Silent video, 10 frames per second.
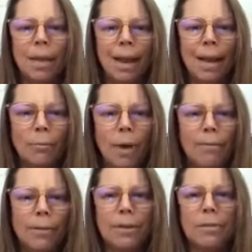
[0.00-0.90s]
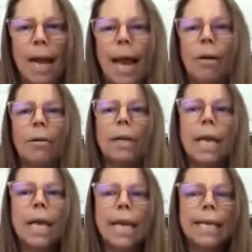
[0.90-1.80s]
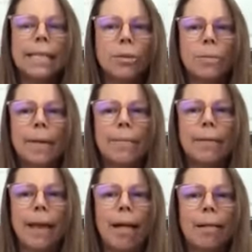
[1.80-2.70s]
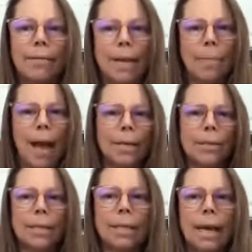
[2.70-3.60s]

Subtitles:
kind of rough and dried out. He told me about the Alavida patches,